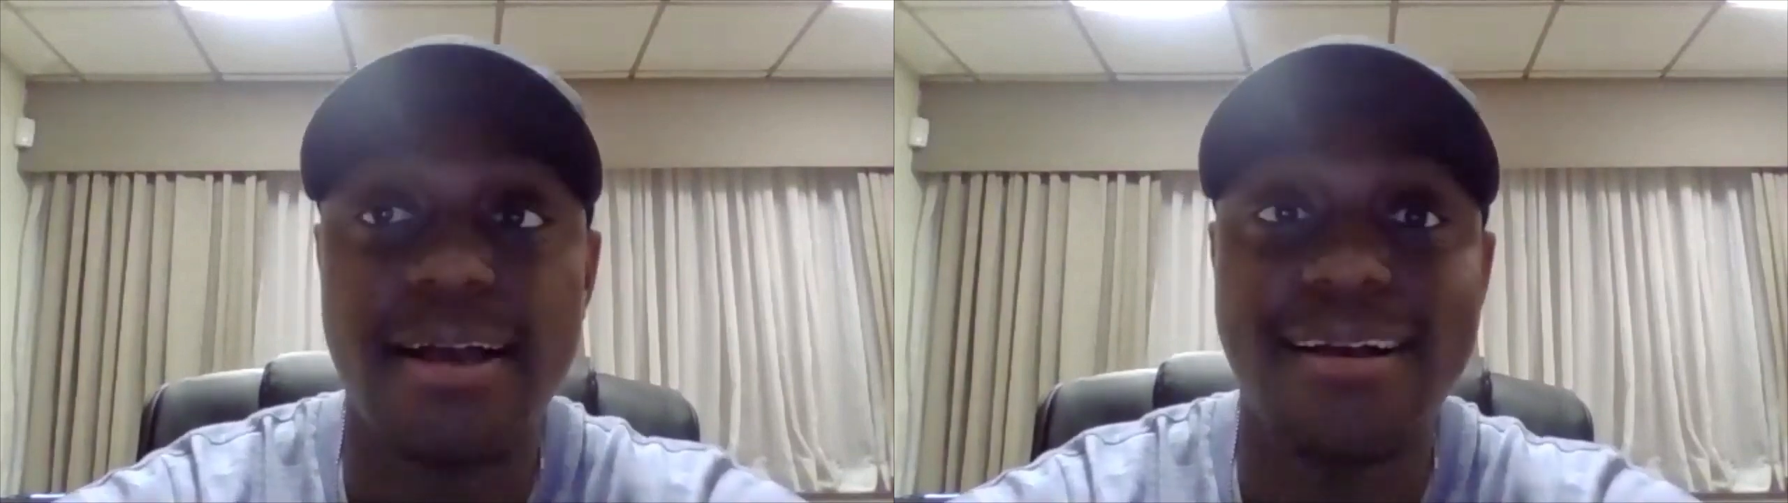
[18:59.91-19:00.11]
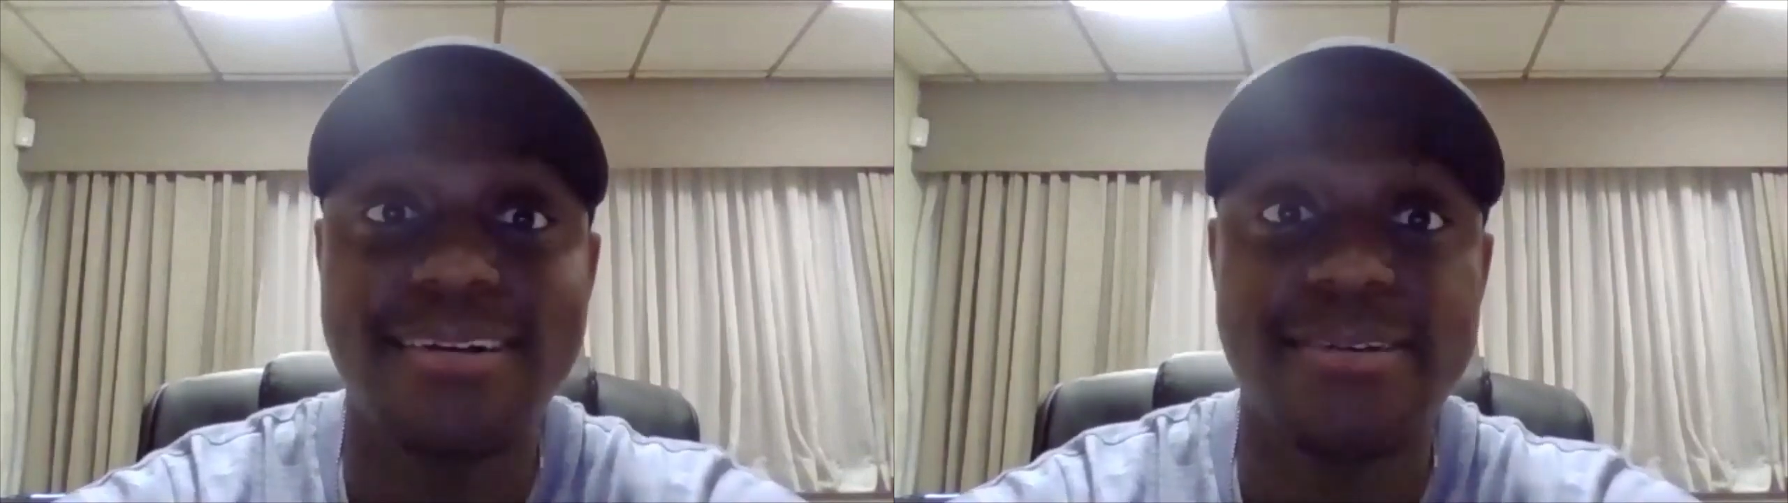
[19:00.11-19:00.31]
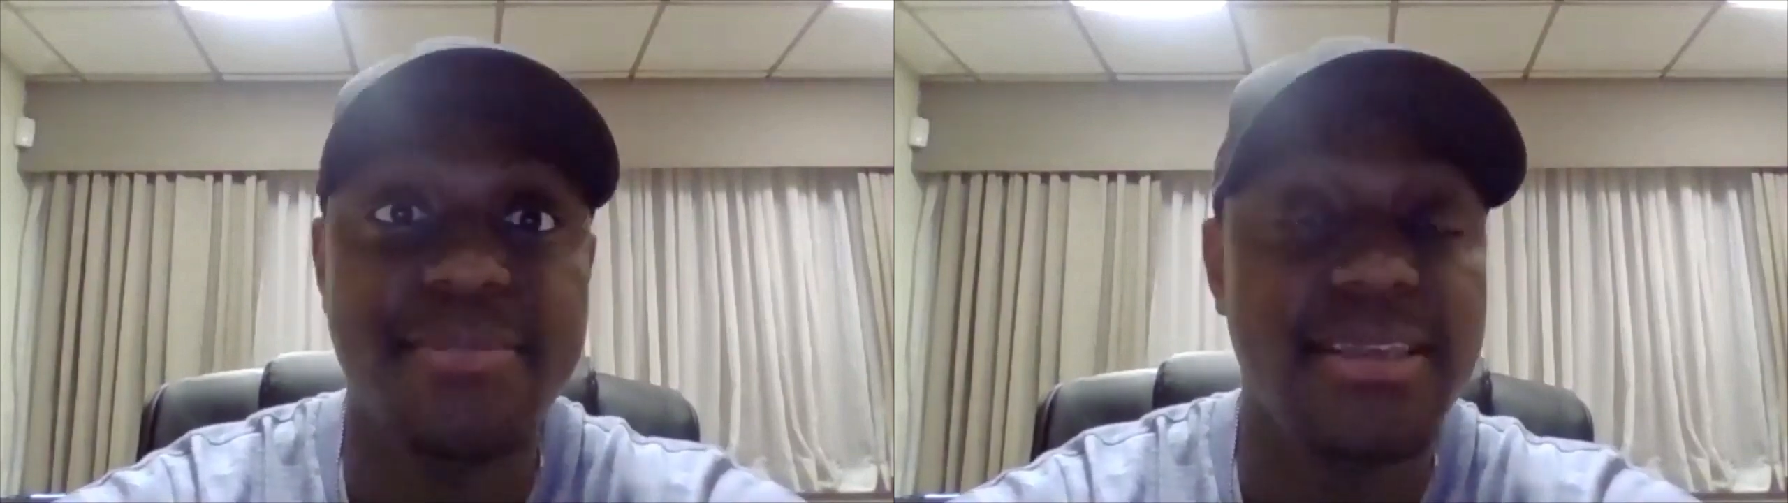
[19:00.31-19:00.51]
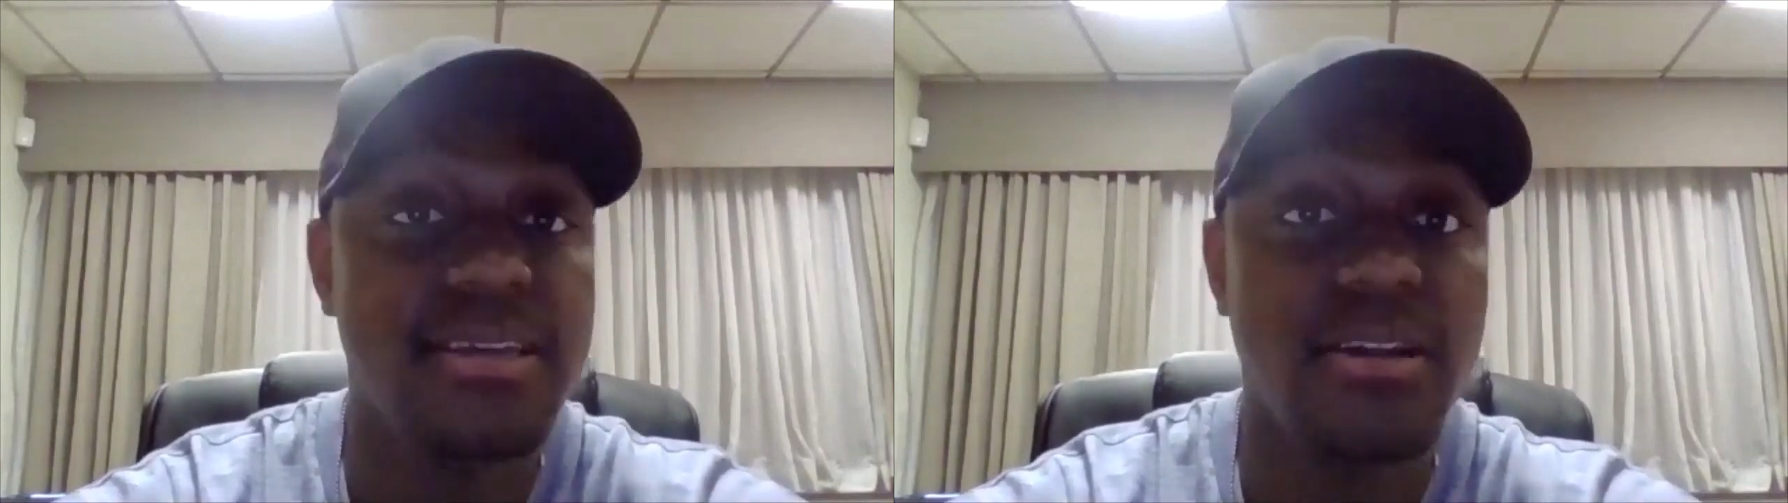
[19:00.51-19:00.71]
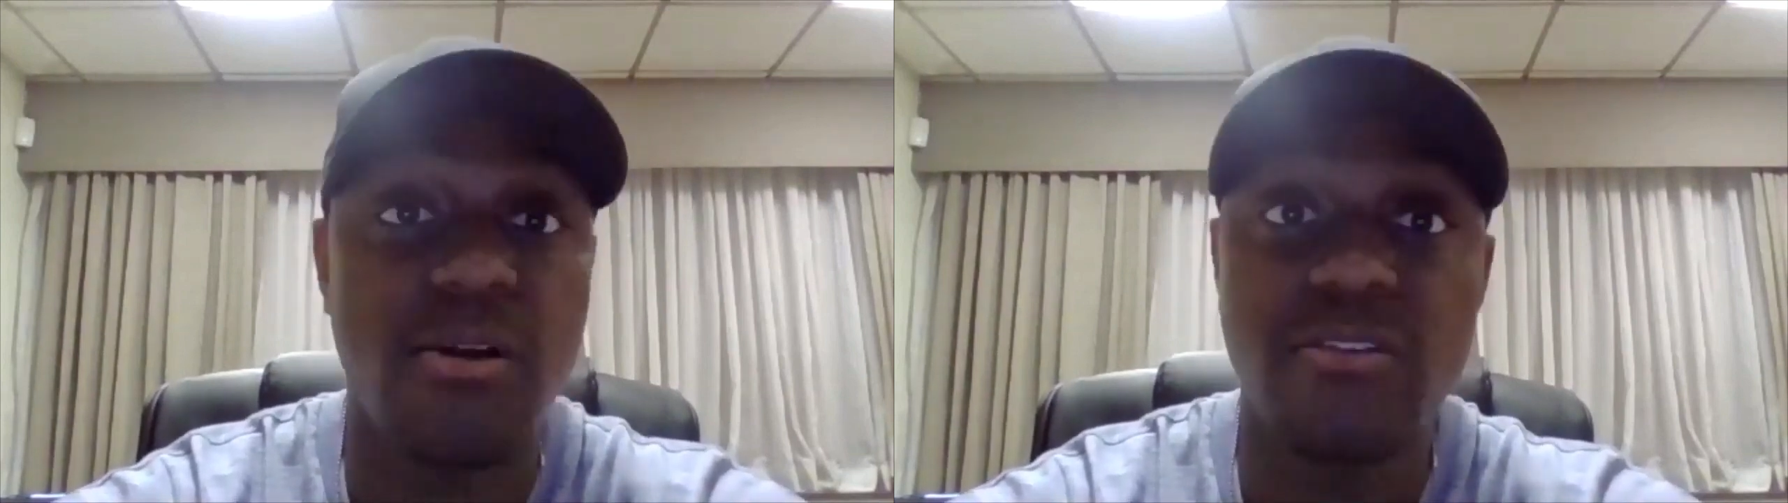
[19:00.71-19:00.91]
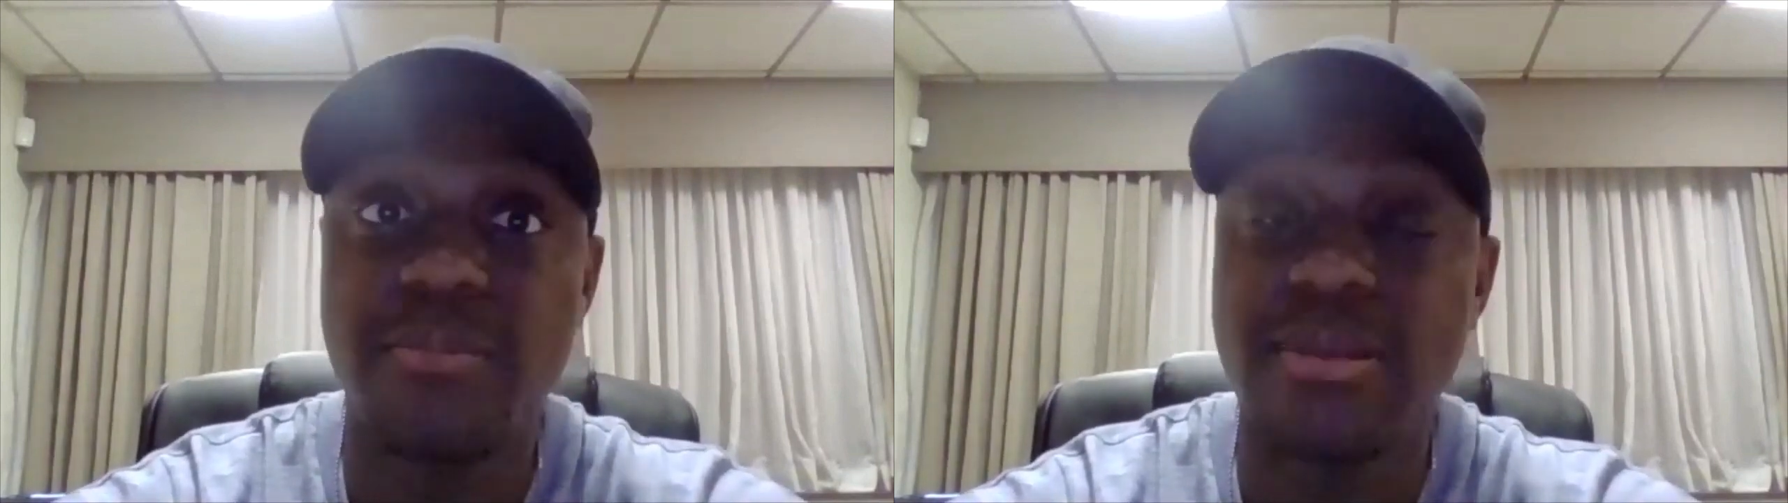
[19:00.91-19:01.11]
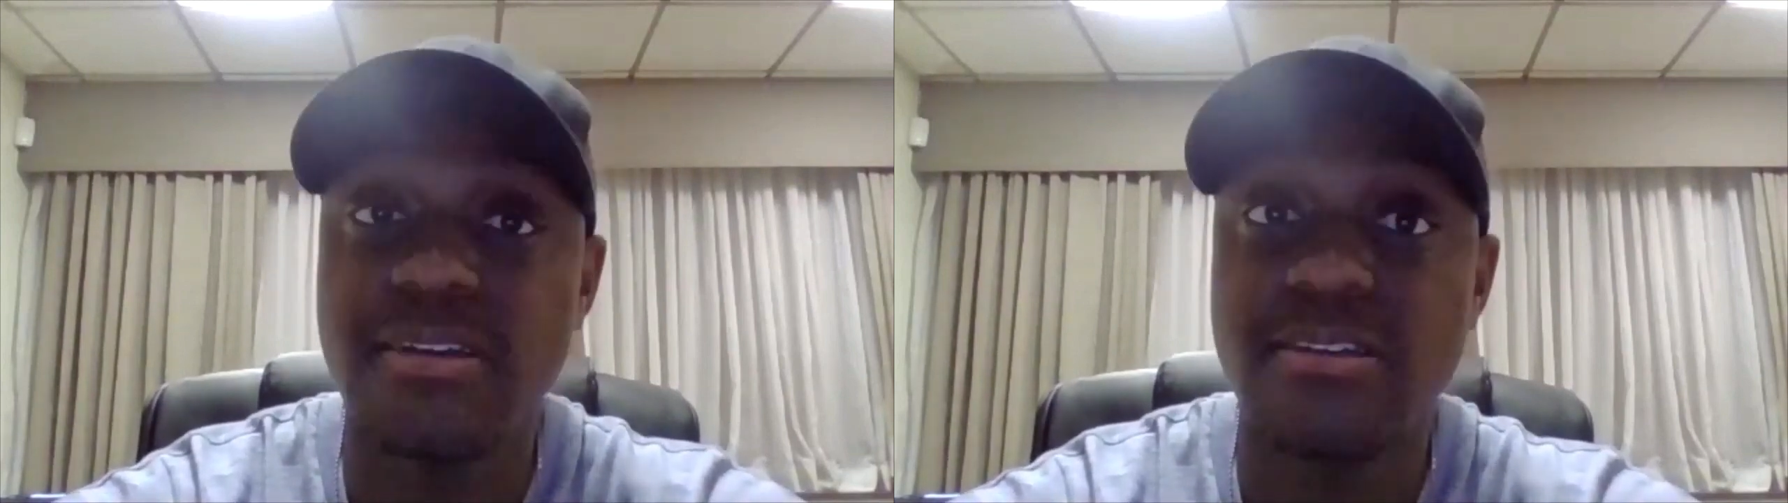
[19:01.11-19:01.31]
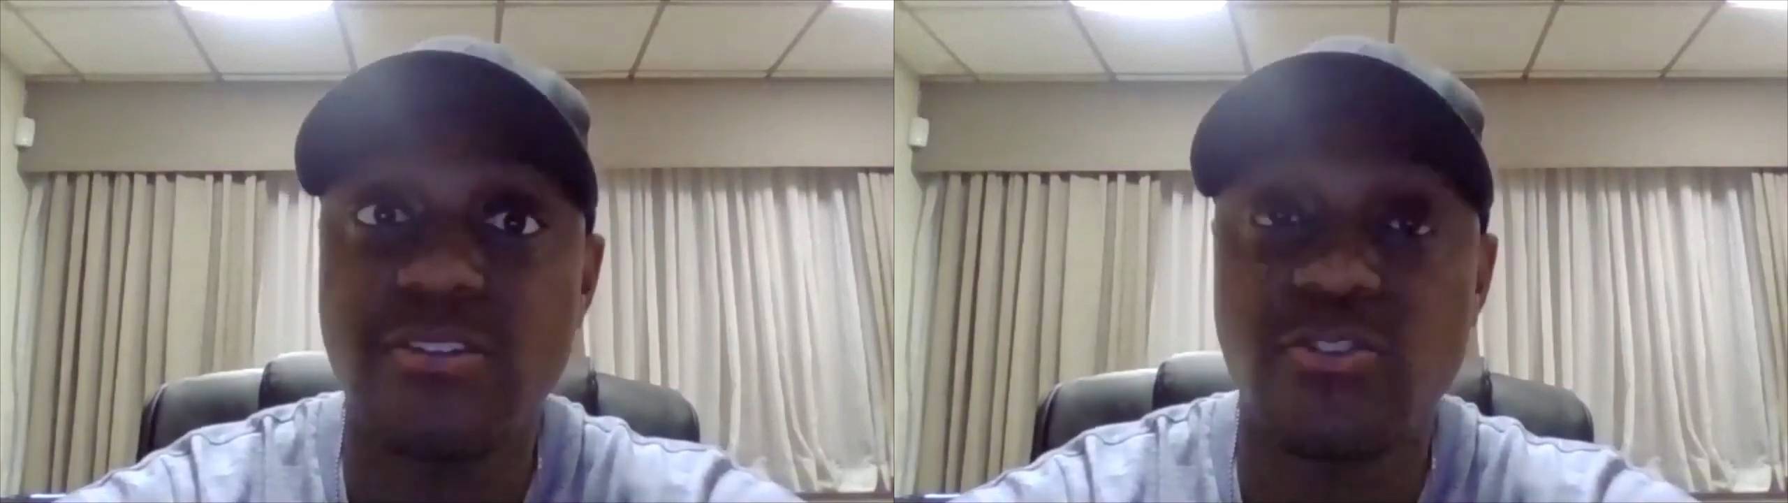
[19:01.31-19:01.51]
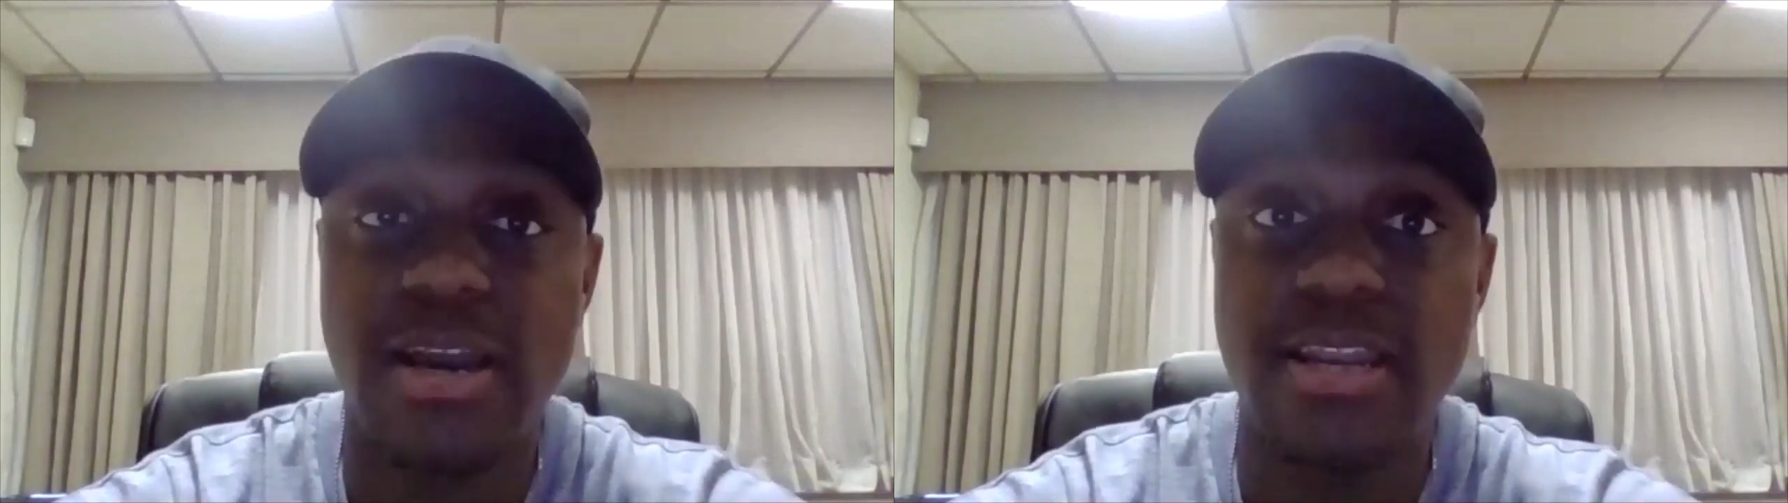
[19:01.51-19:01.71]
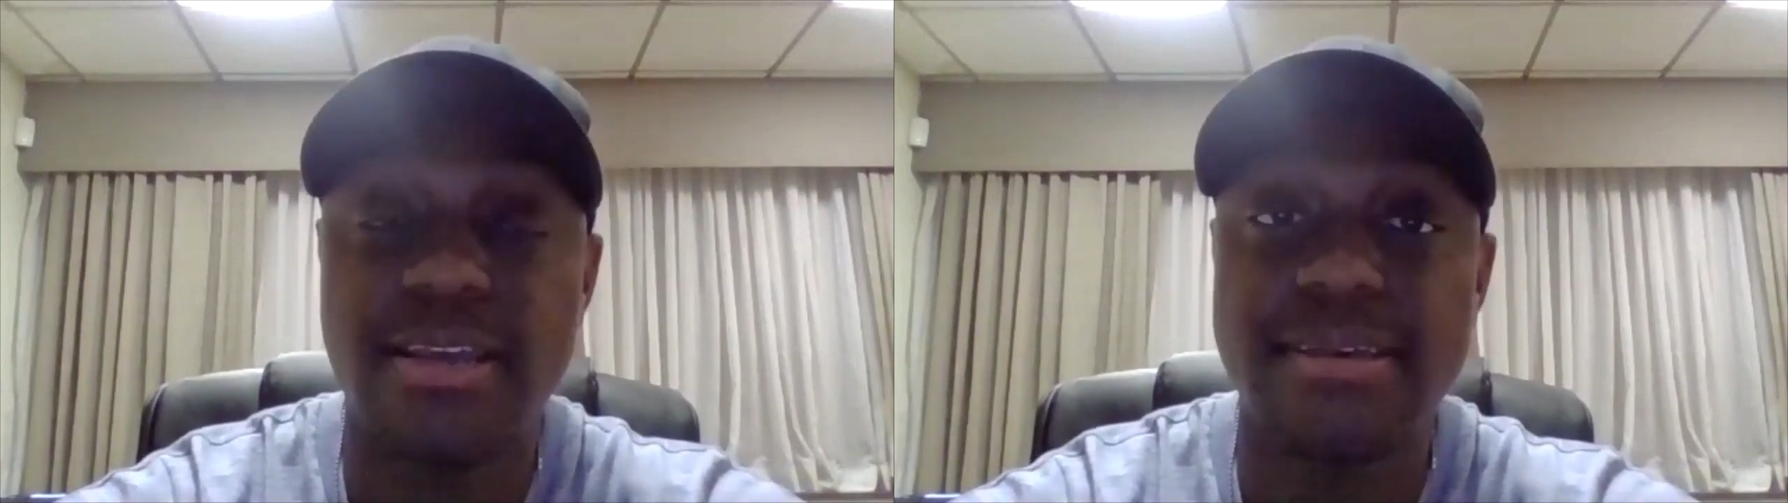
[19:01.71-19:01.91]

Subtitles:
And then ultimately just trying to